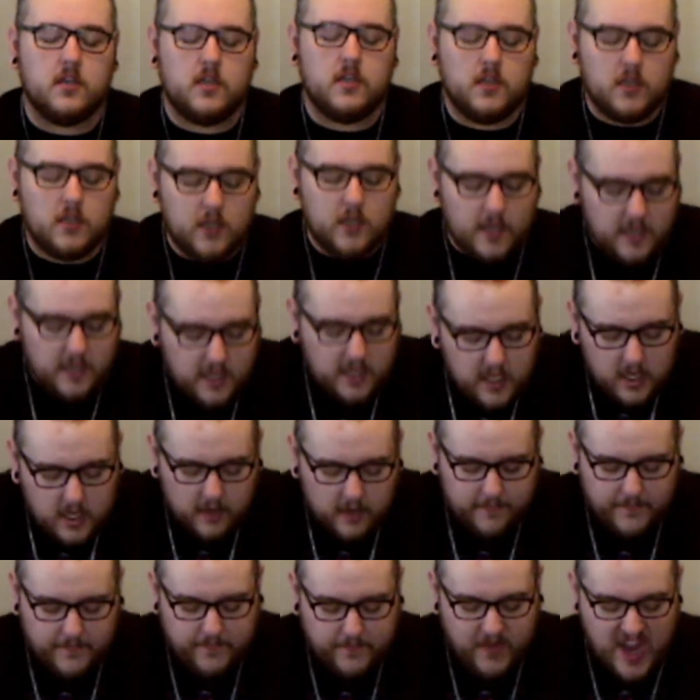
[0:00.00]
and get our
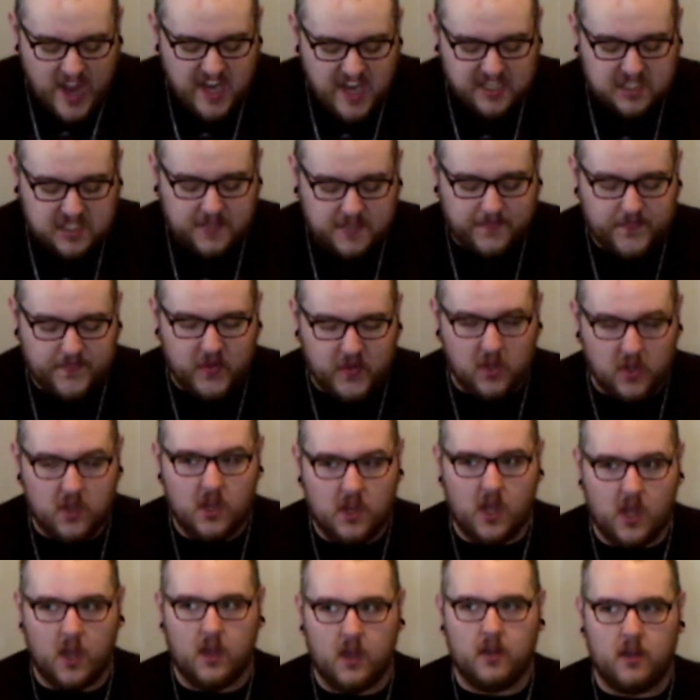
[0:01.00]
face full
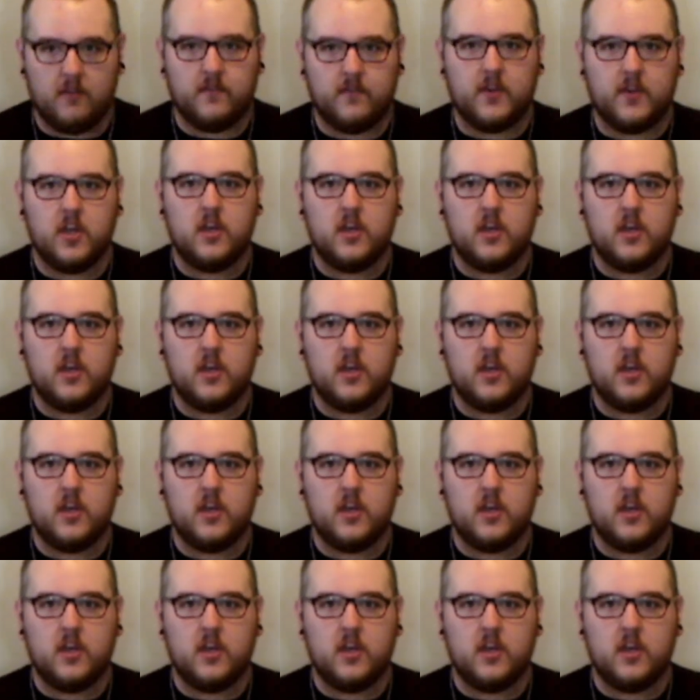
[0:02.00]
of